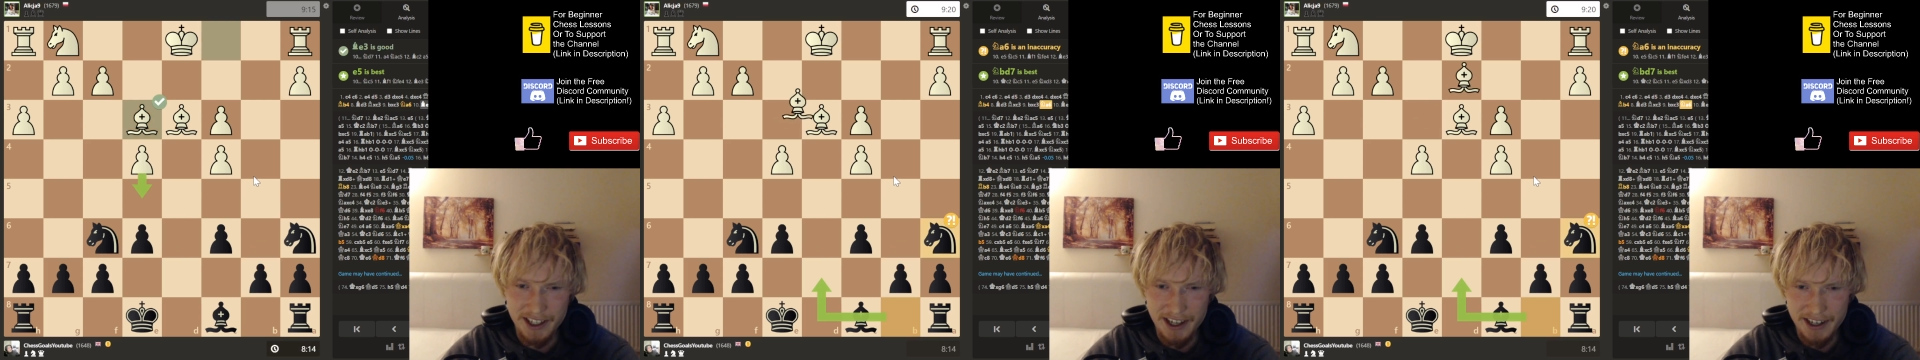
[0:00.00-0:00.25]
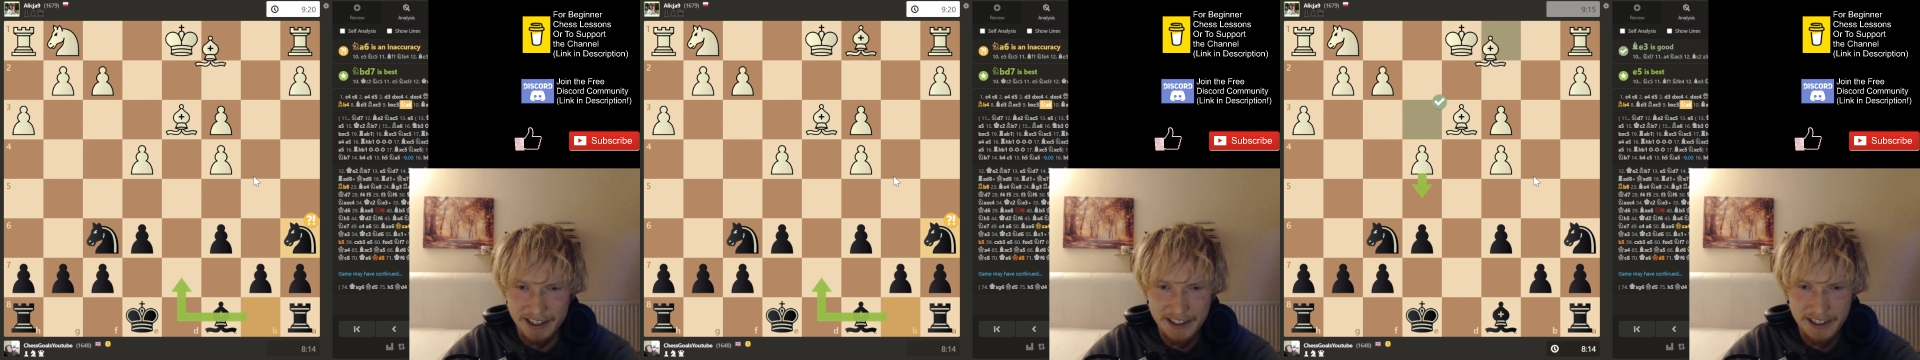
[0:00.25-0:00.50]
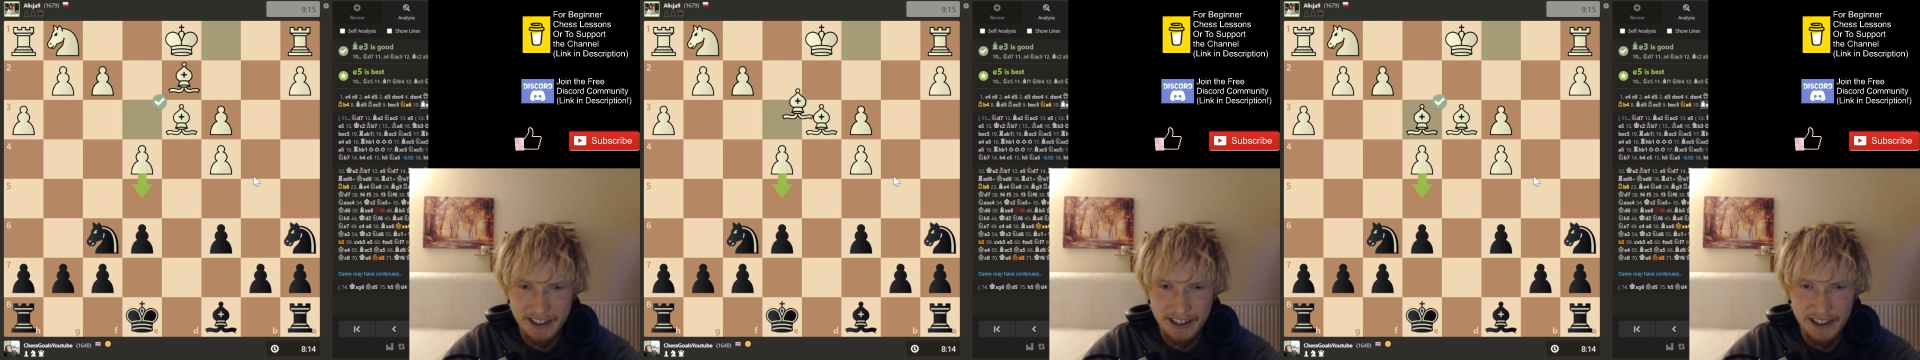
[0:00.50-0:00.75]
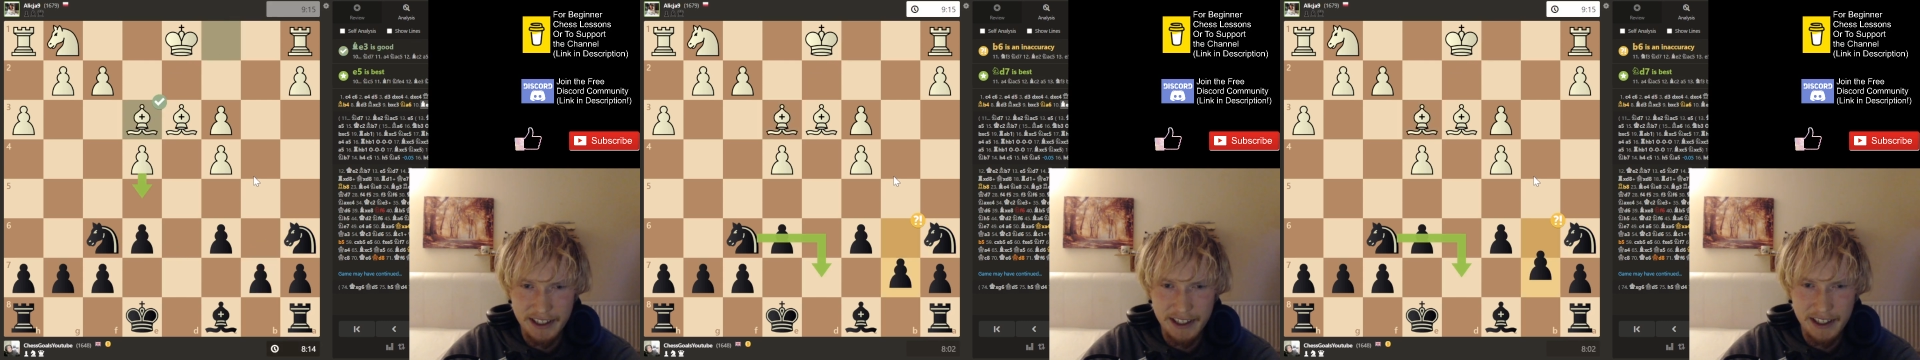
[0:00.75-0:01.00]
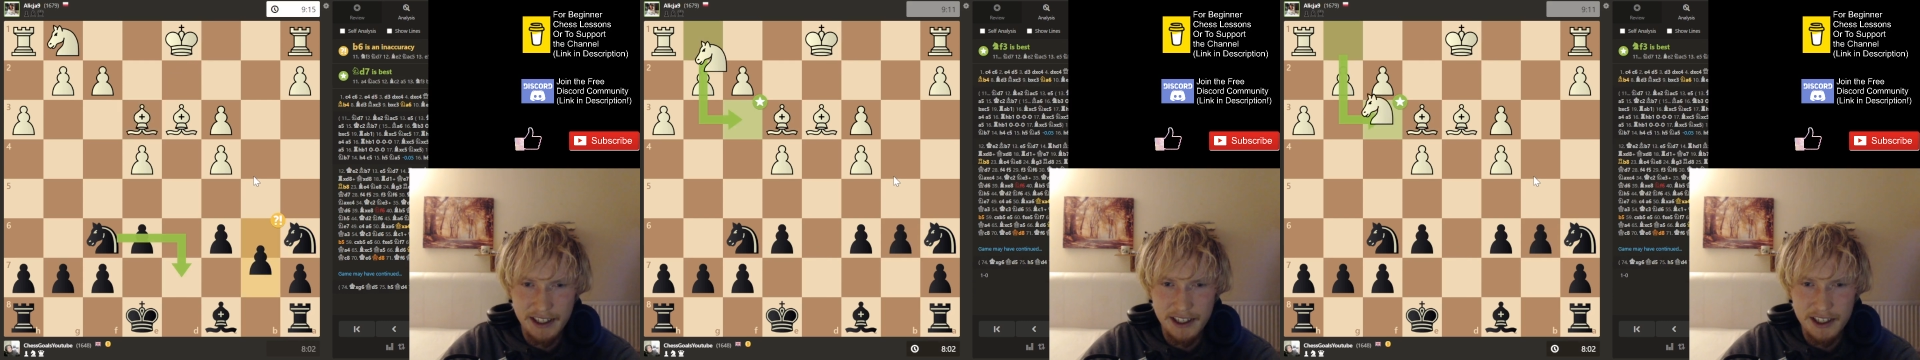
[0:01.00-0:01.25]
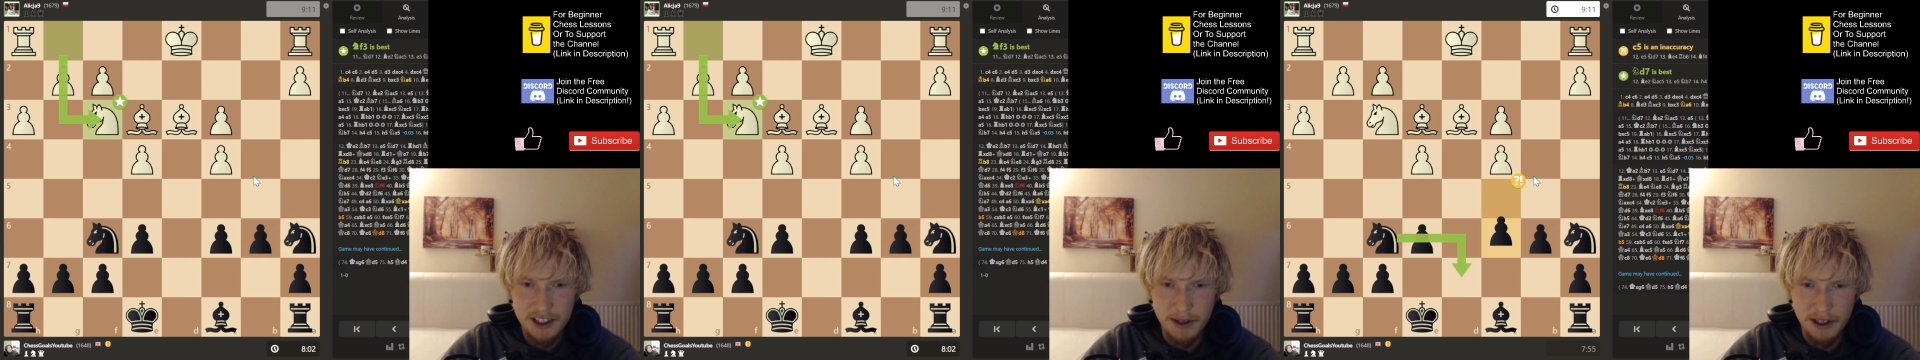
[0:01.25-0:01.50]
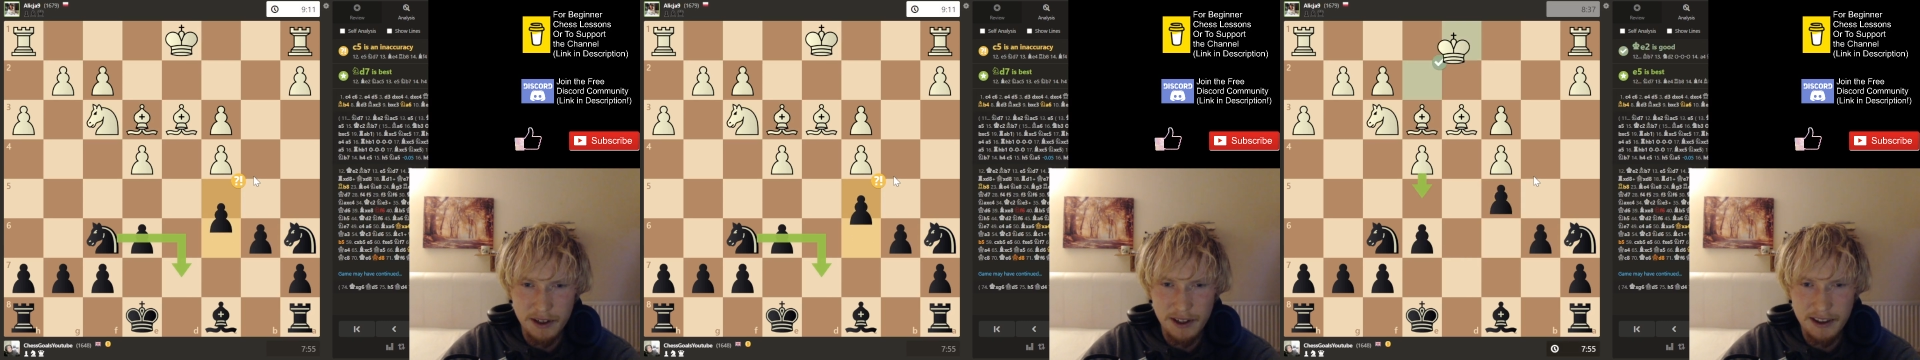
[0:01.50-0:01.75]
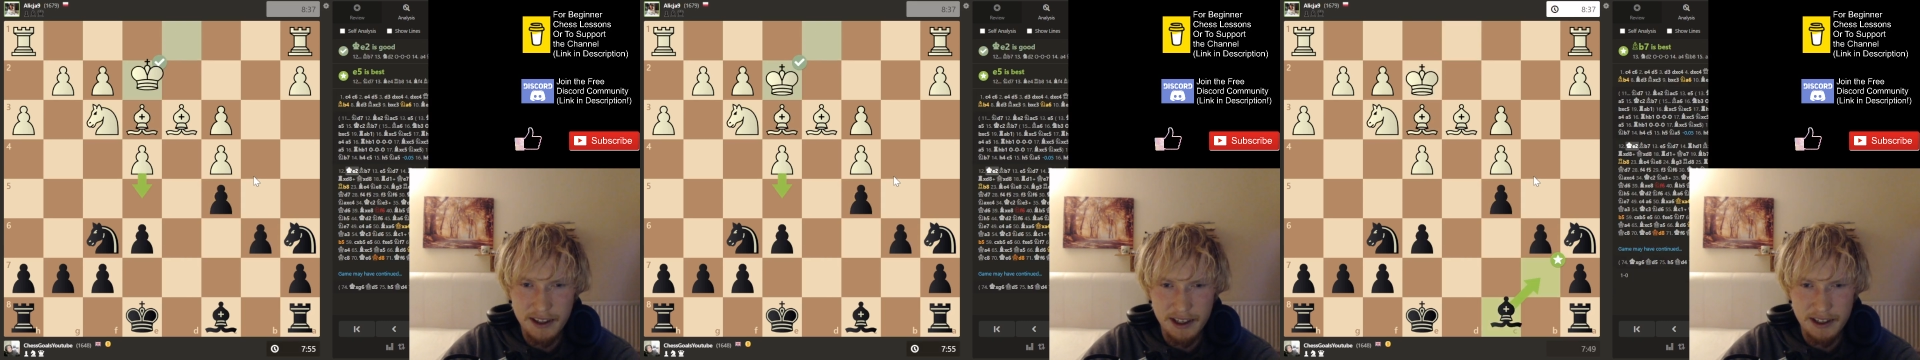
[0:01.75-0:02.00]
lines. So I go
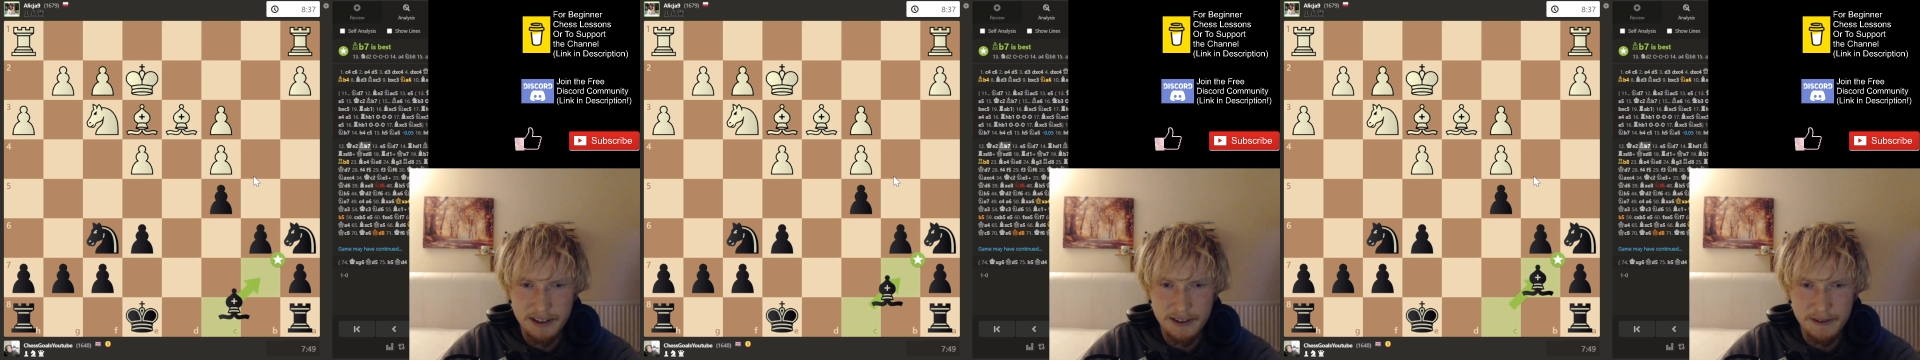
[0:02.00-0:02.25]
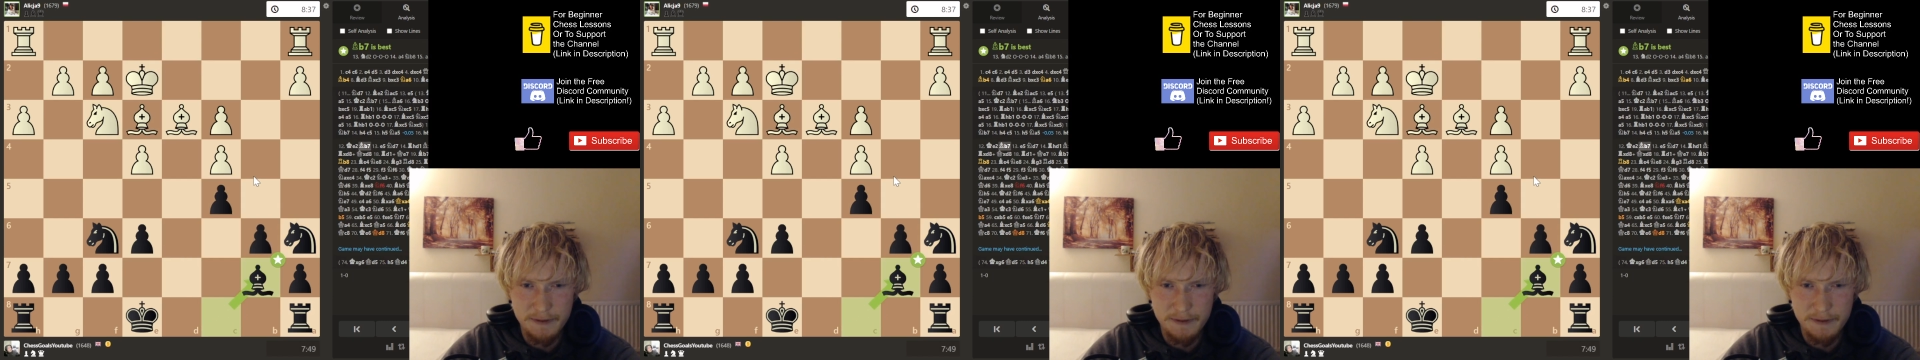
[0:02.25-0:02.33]
like this